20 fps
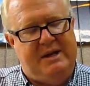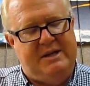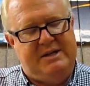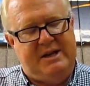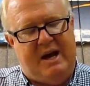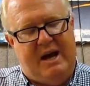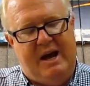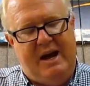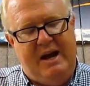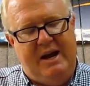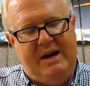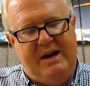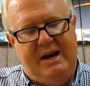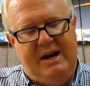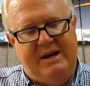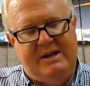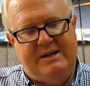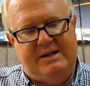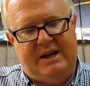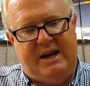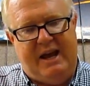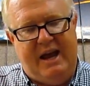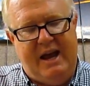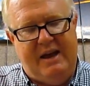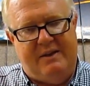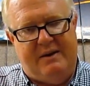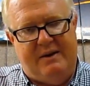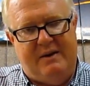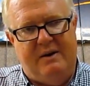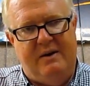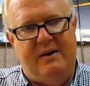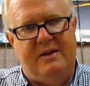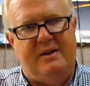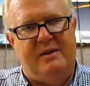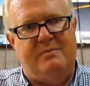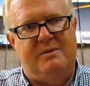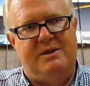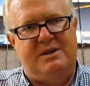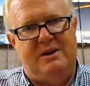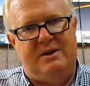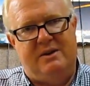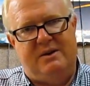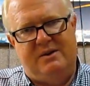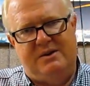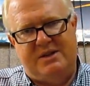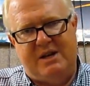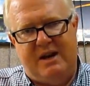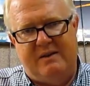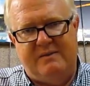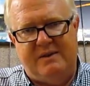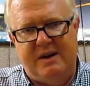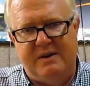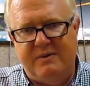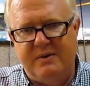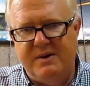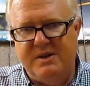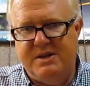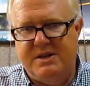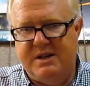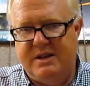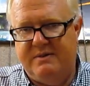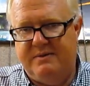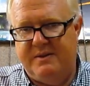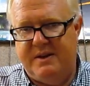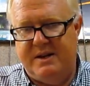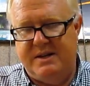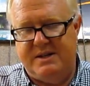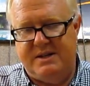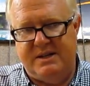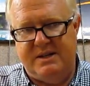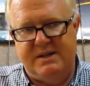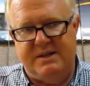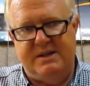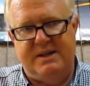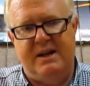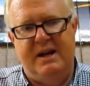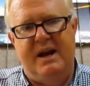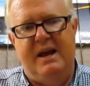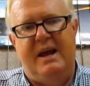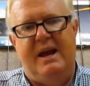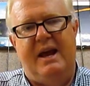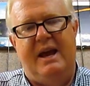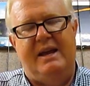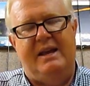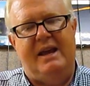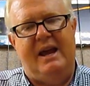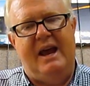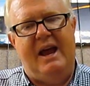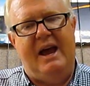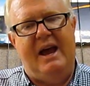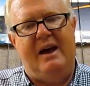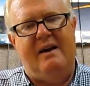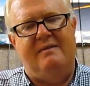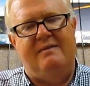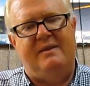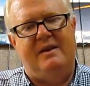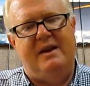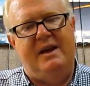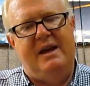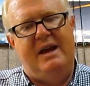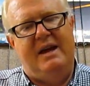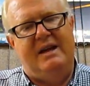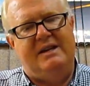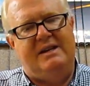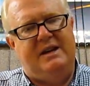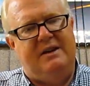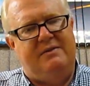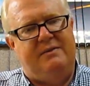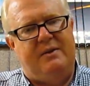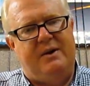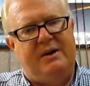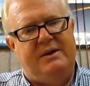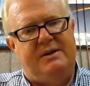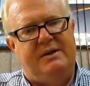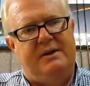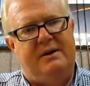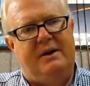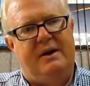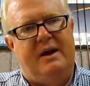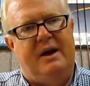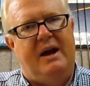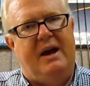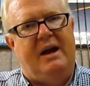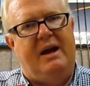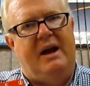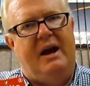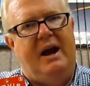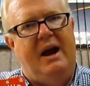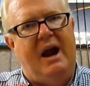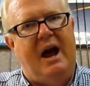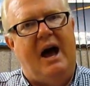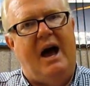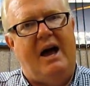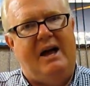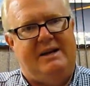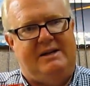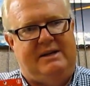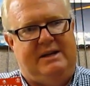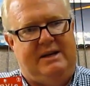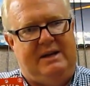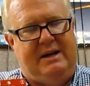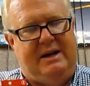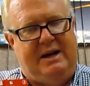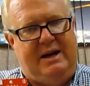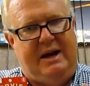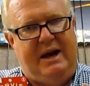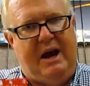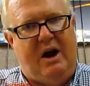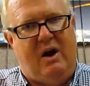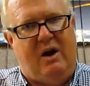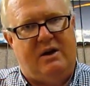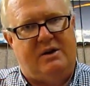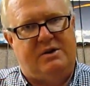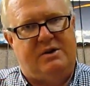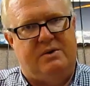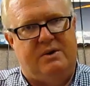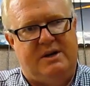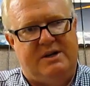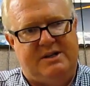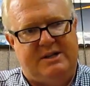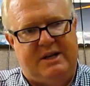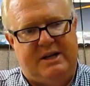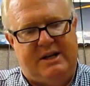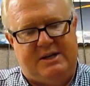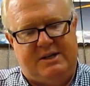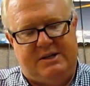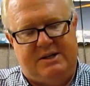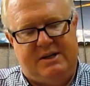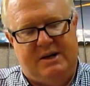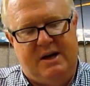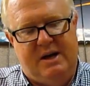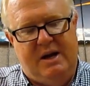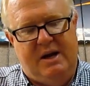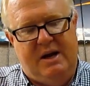Tying it together, the materials have different stiffnesses and they have different knot characteristics.